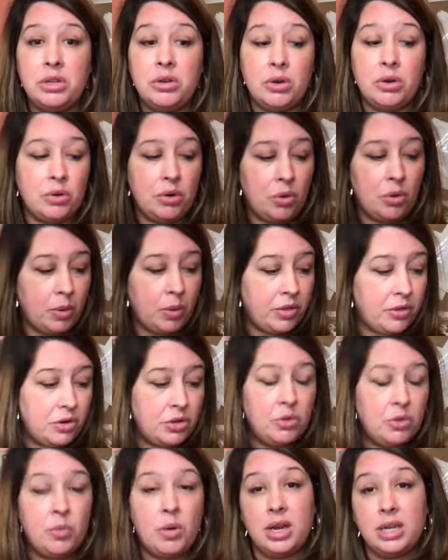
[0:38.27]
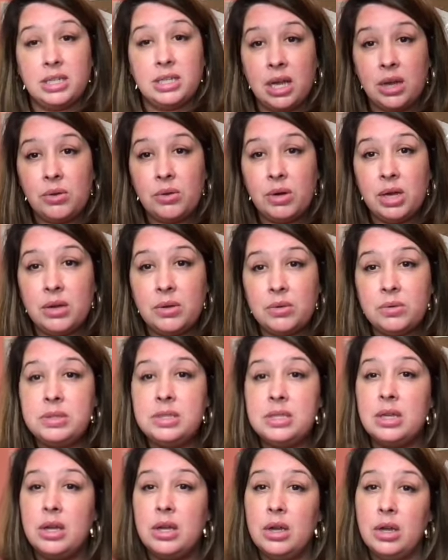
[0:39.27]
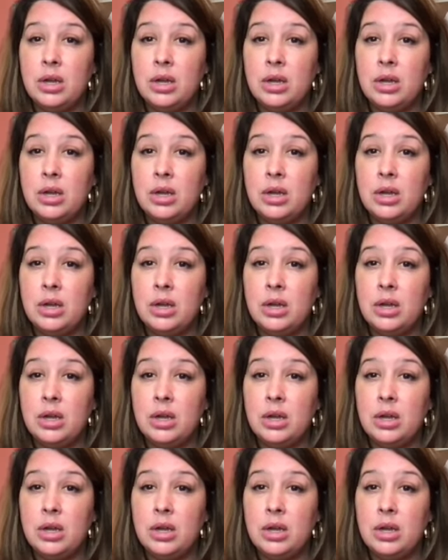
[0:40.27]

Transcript: you don't know whether you want a townhouse,